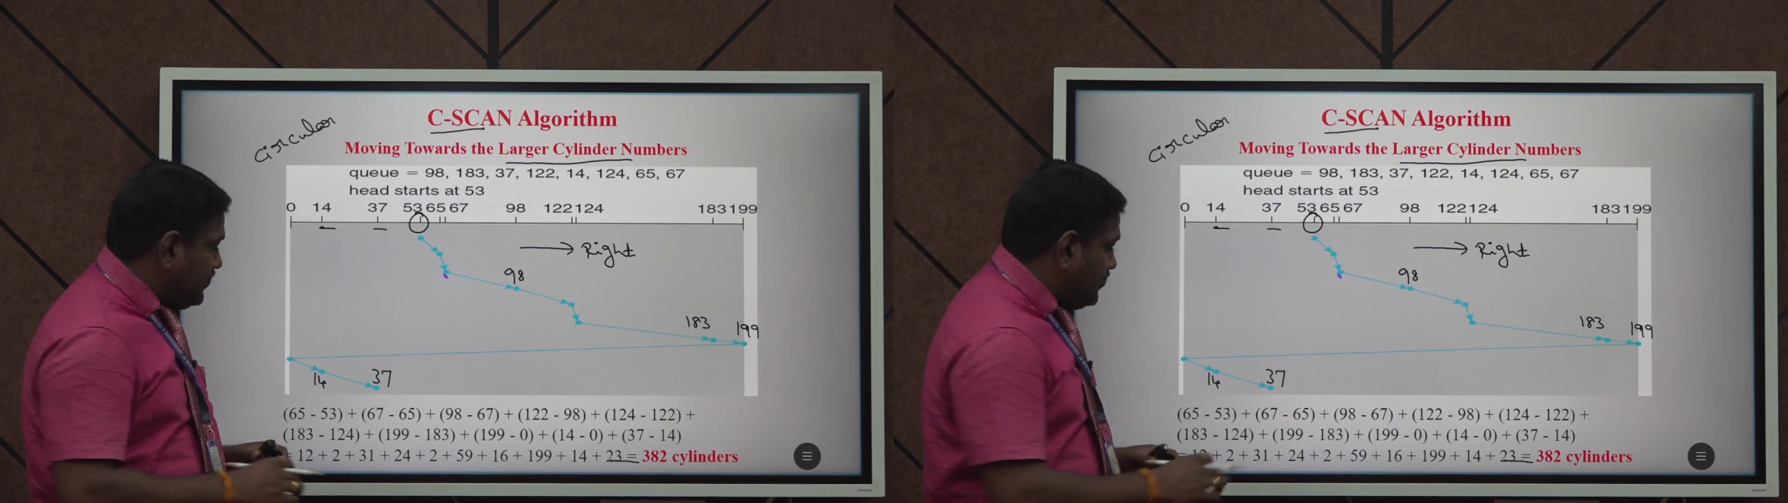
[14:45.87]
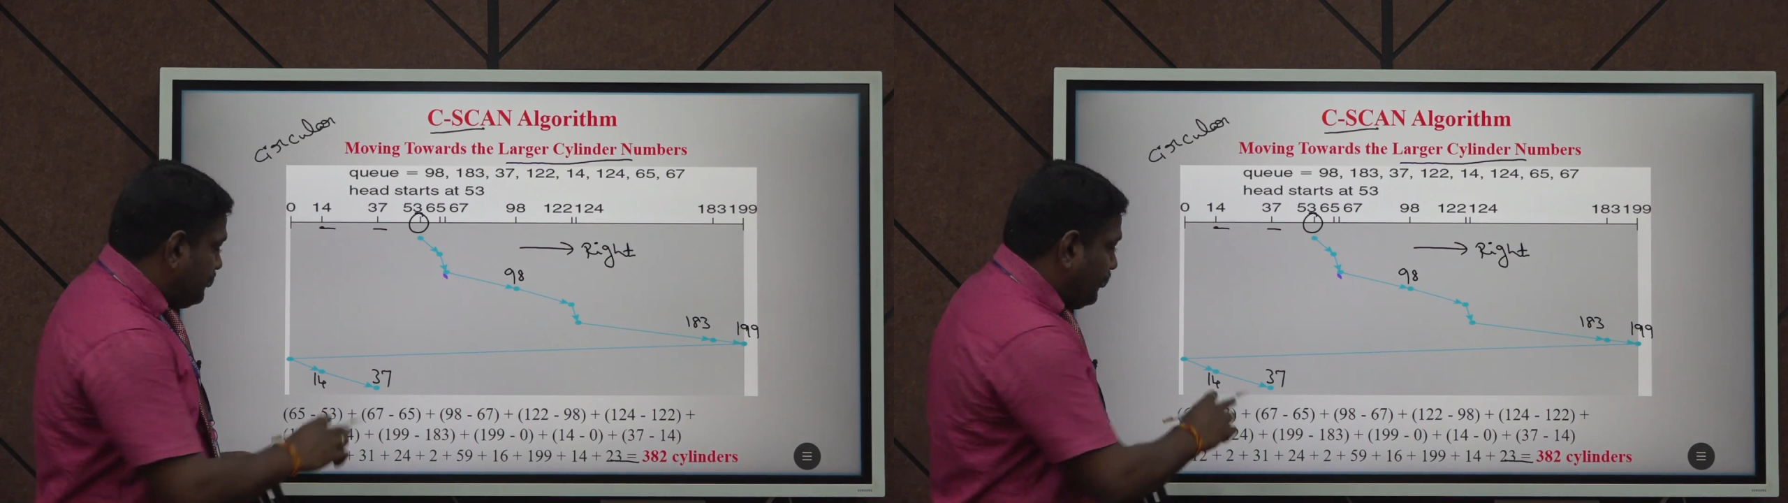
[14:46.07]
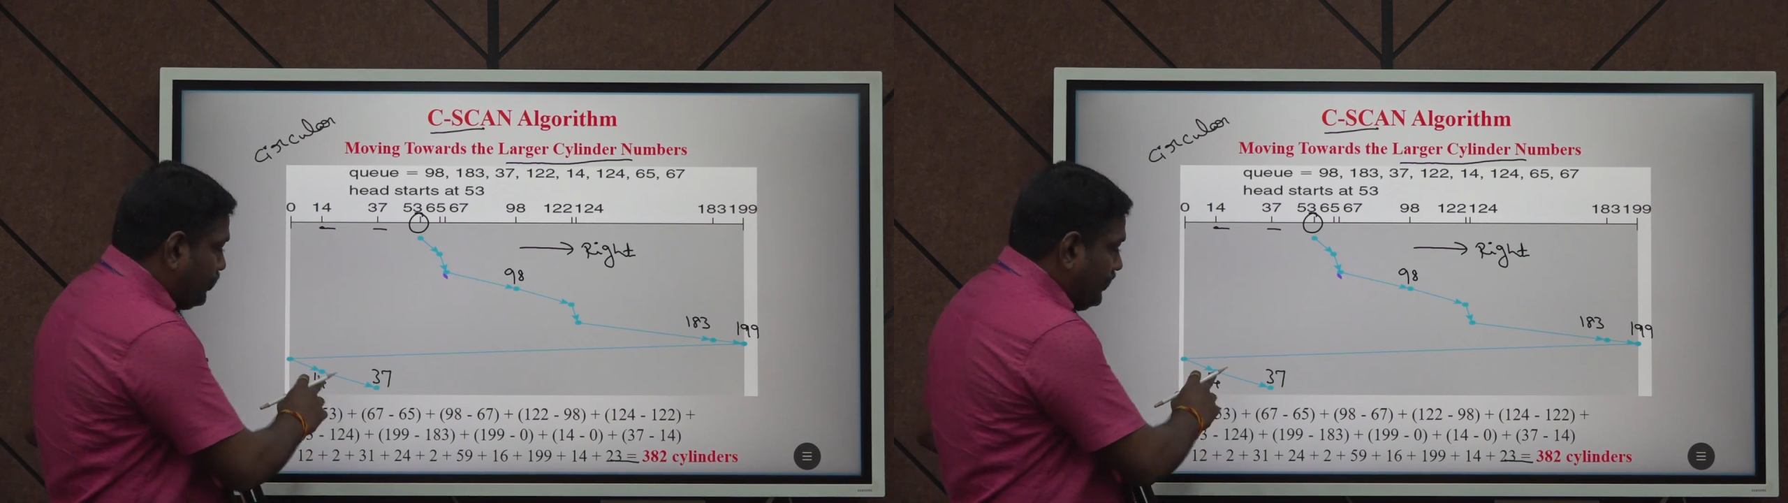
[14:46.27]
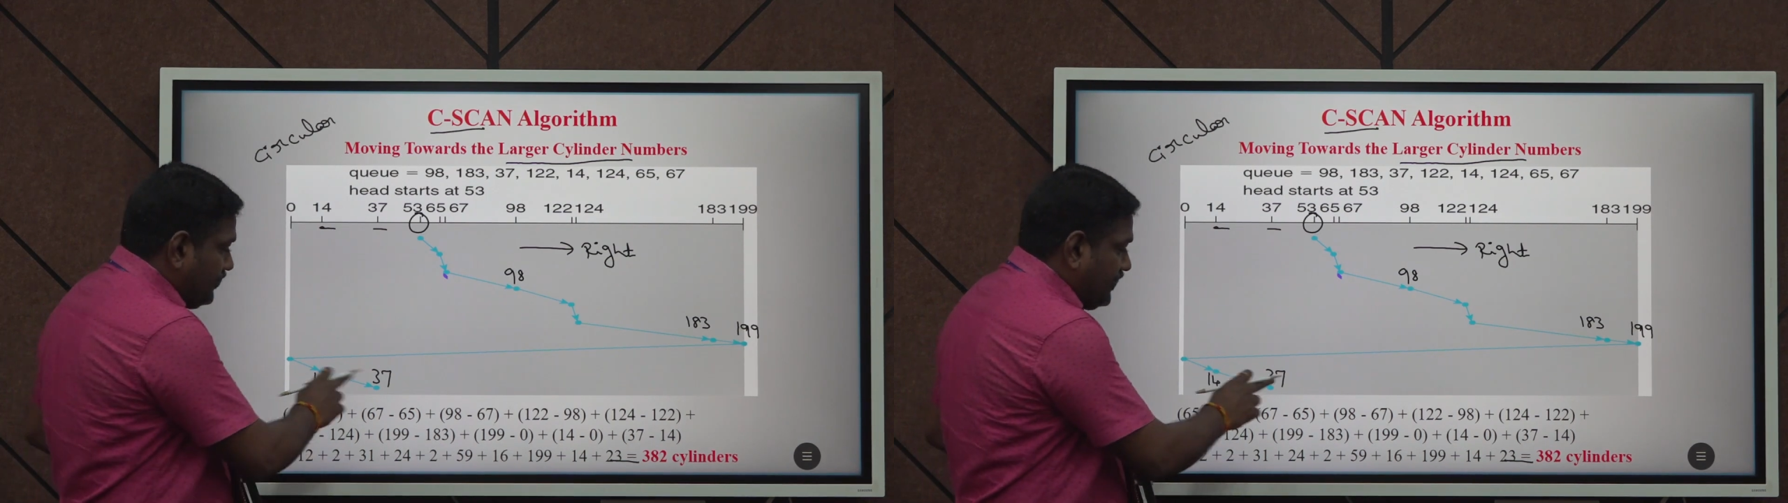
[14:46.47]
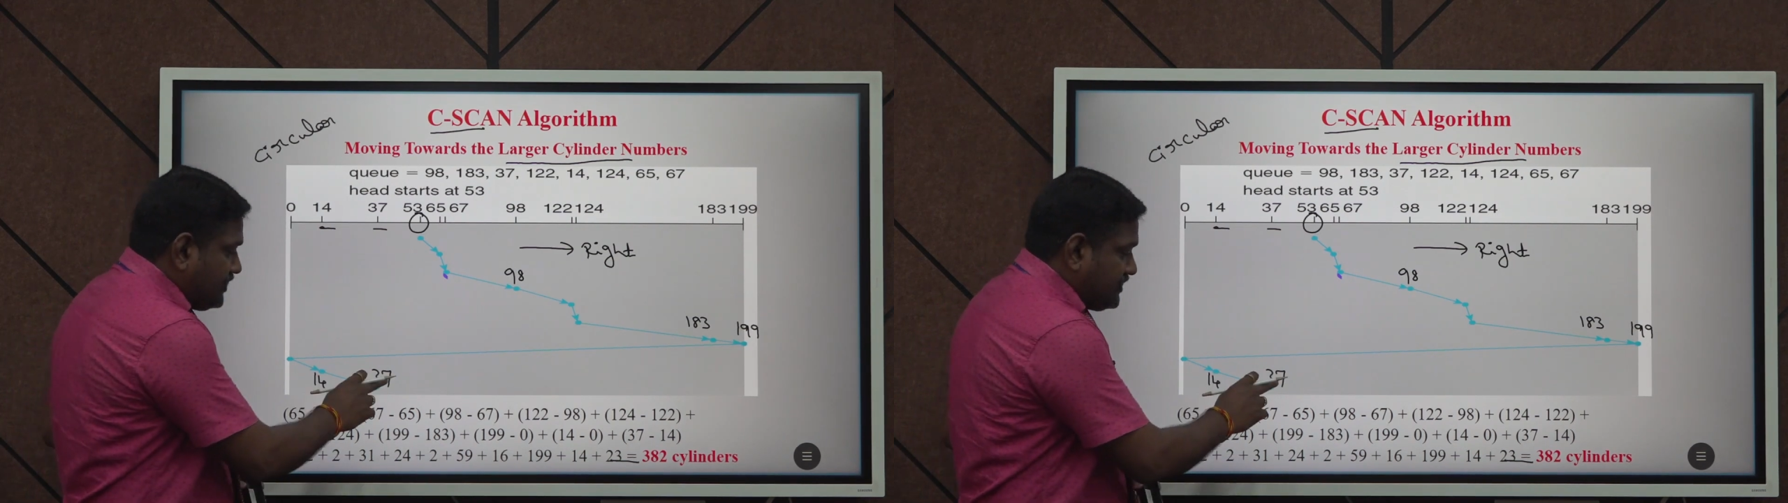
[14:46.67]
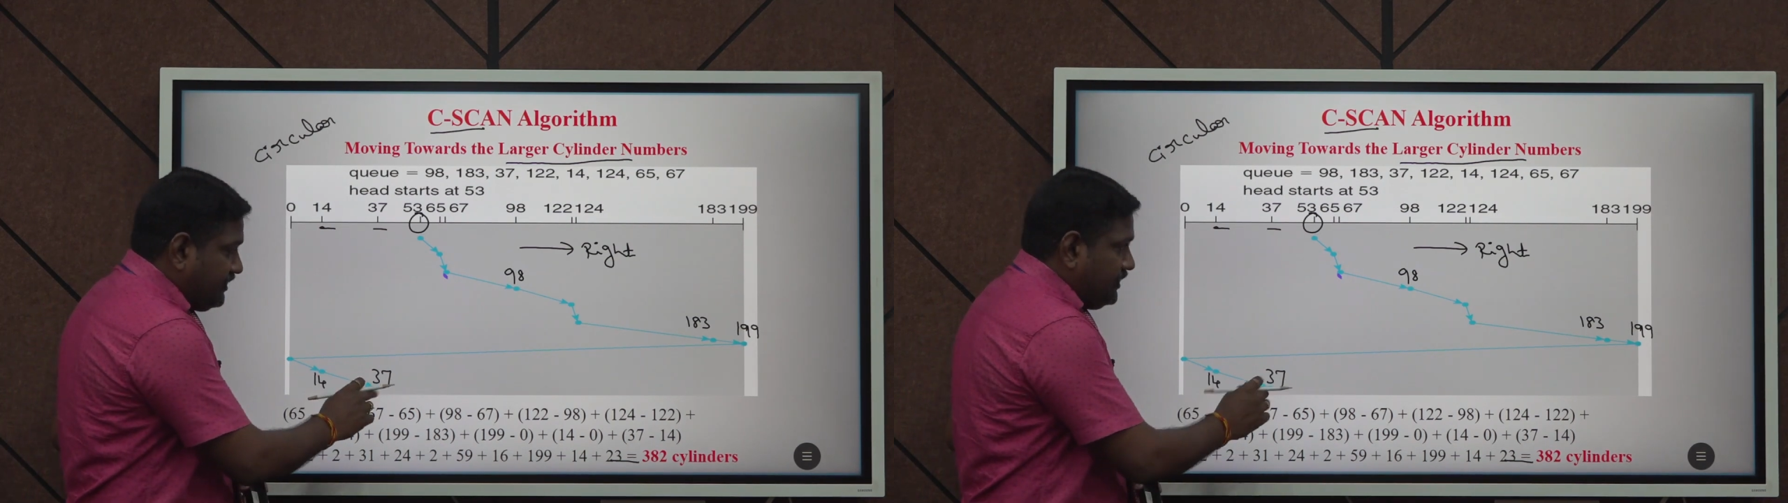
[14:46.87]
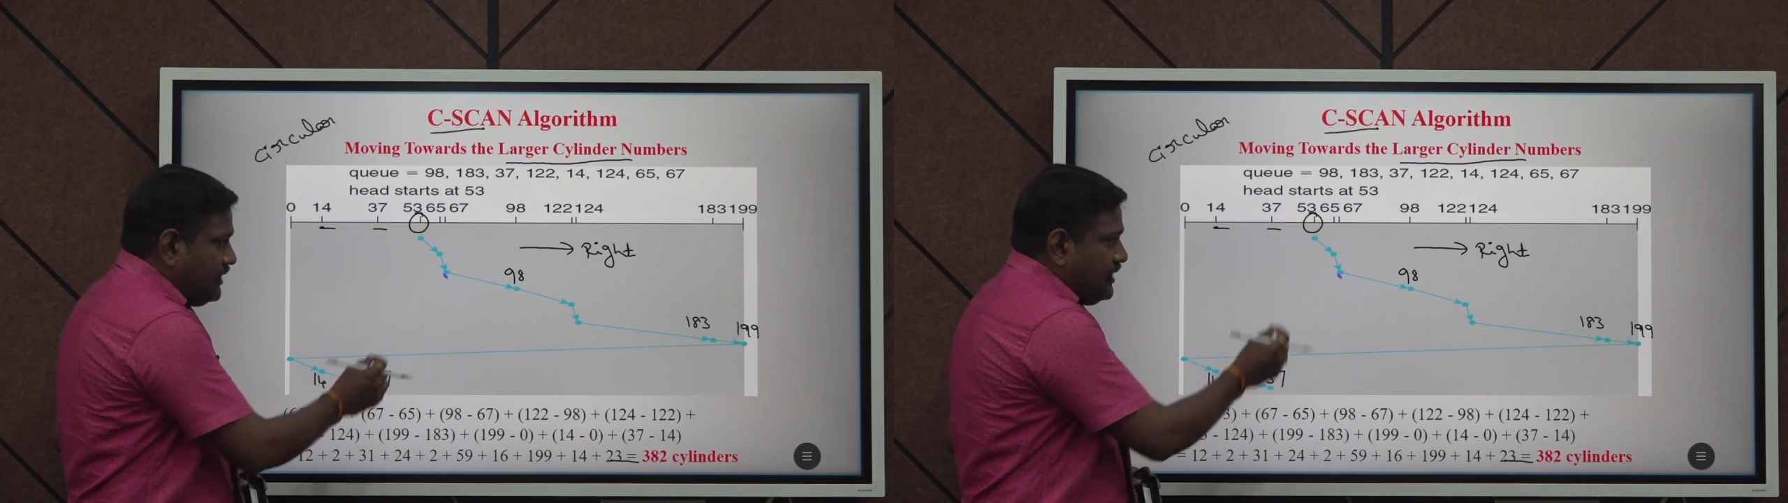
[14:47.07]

that is 14 and 37.